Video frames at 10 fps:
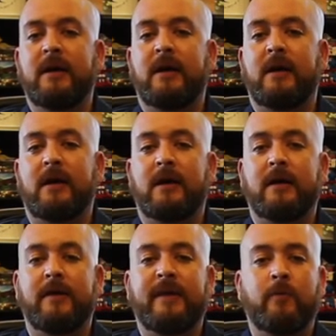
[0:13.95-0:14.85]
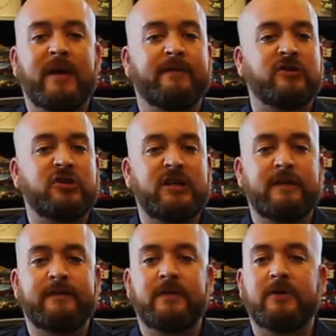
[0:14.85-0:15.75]
that we have
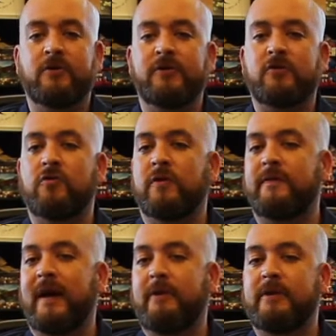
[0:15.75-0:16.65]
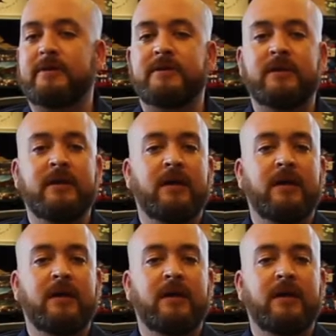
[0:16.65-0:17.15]
achieved during the coronavirus.